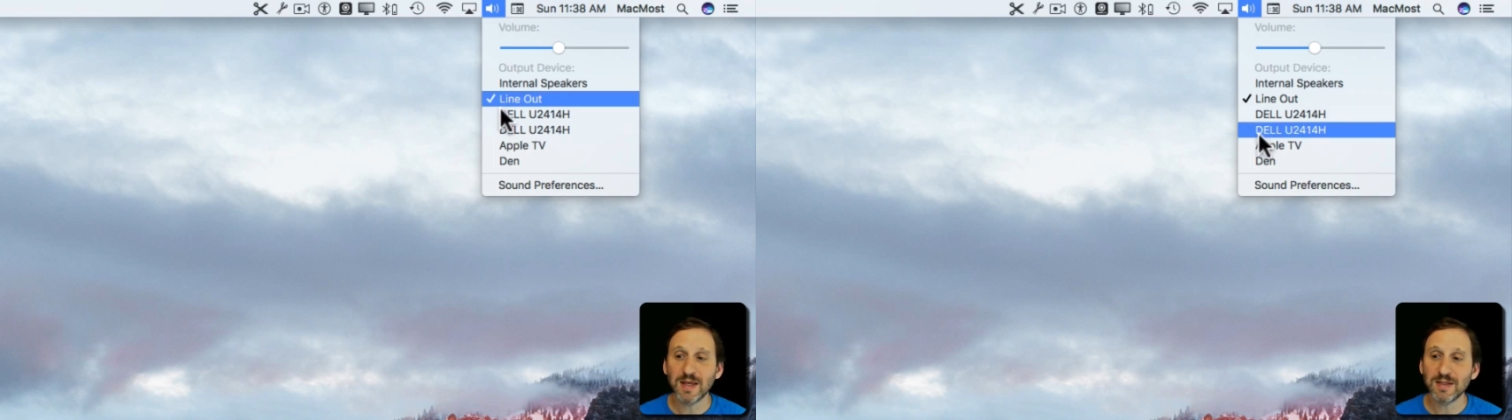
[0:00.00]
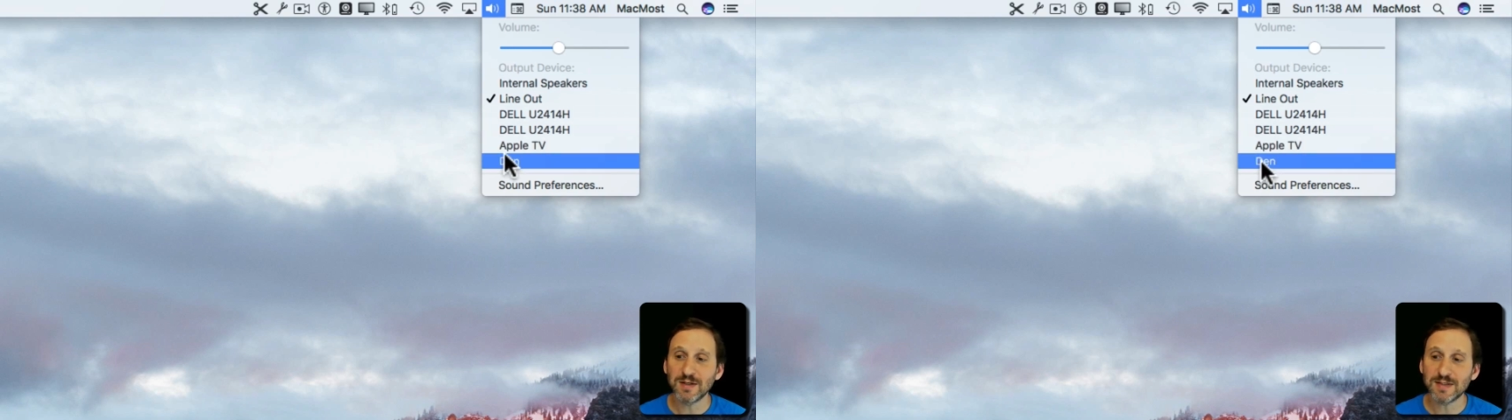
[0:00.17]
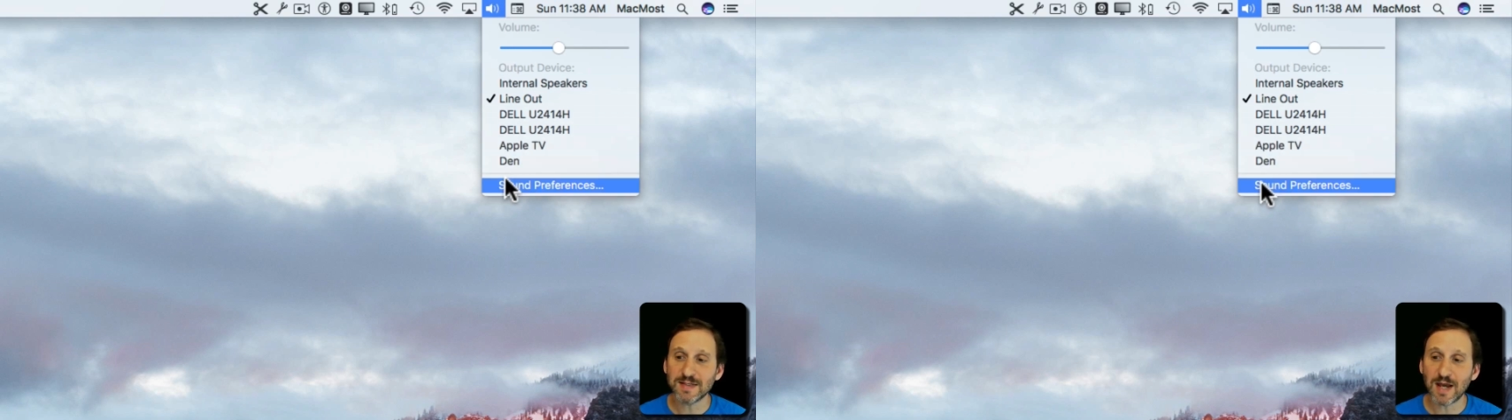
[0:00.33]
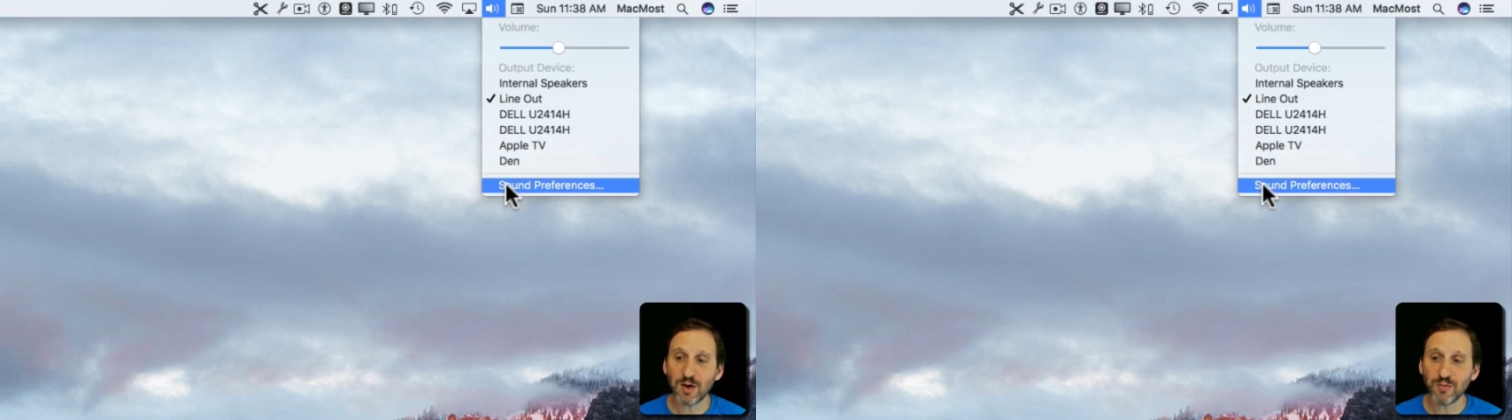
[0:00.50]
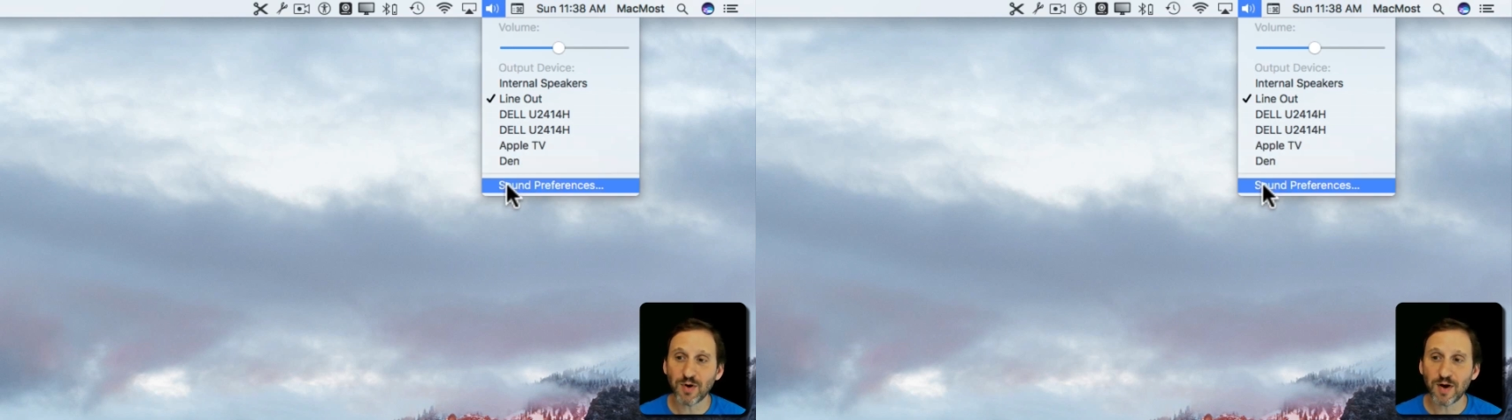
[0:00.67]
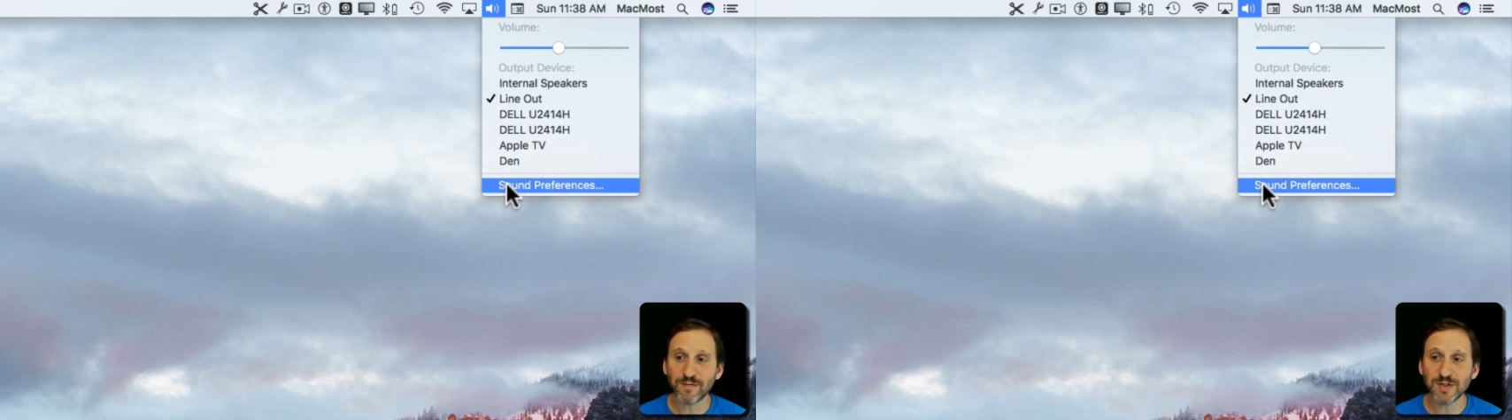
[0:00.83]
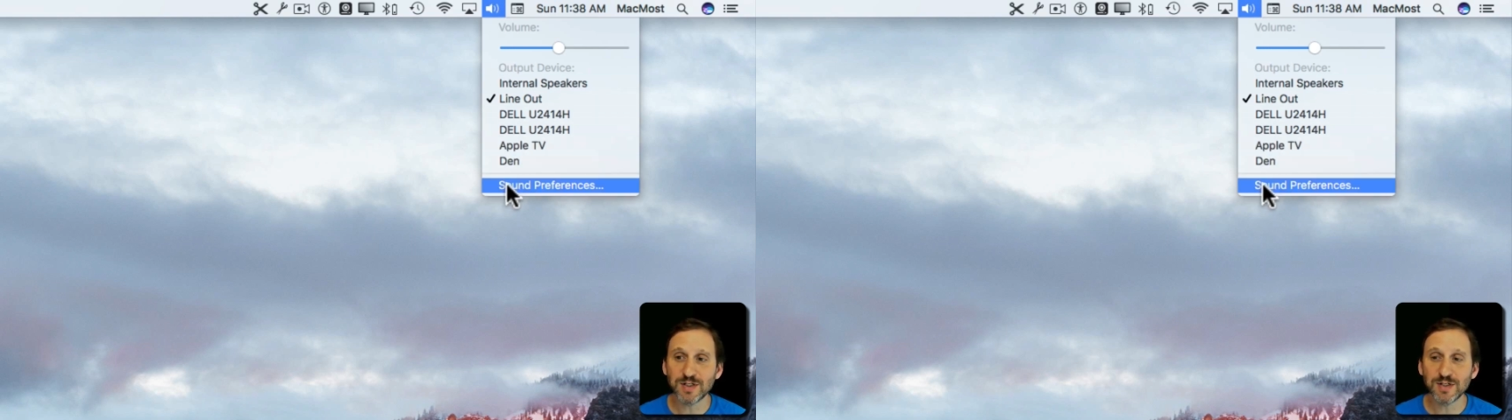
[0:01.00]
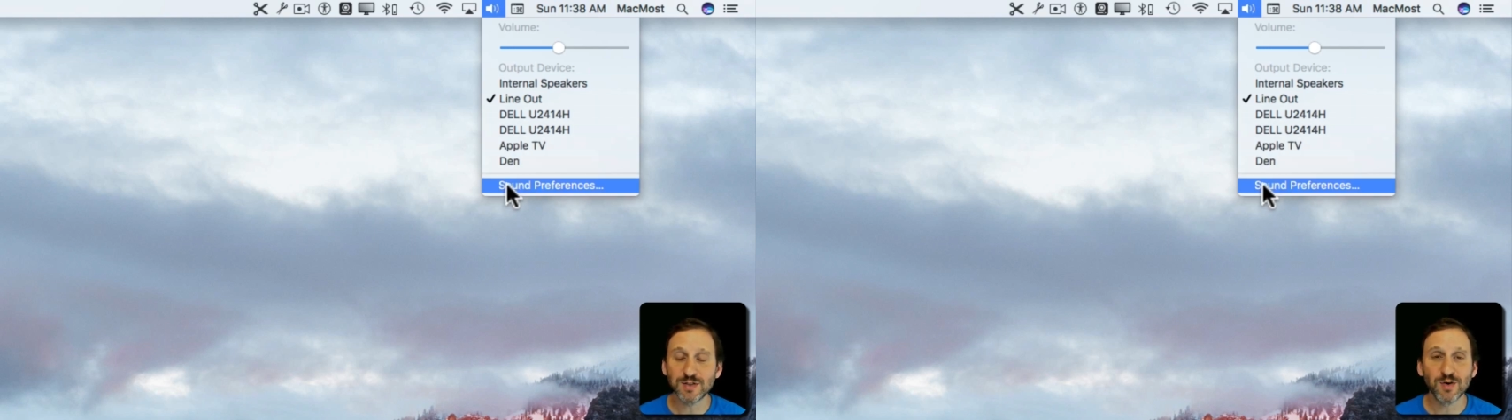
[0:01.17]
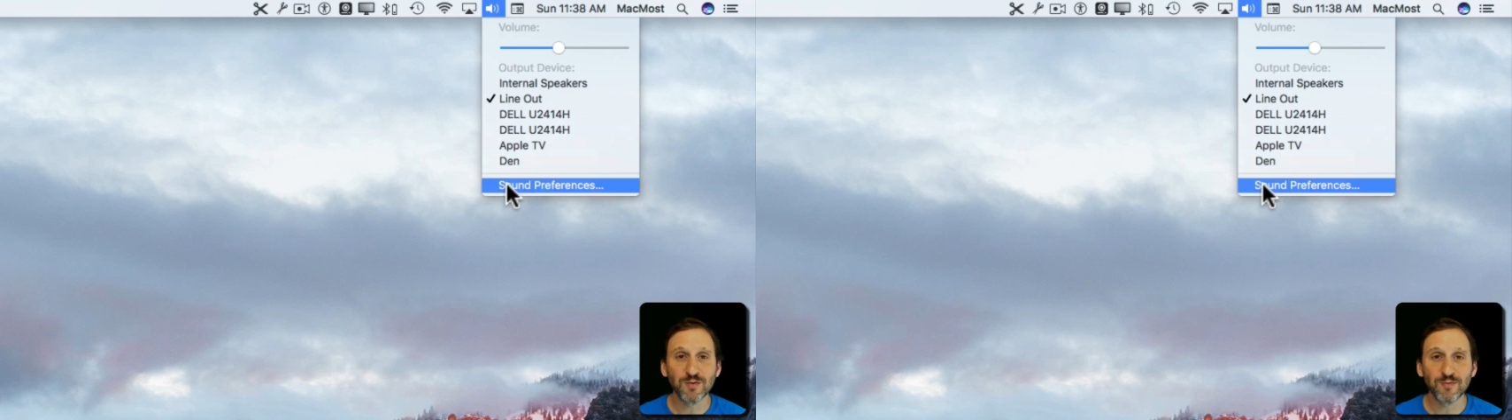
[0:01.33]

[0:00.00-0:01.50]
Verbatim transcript: to sound preferences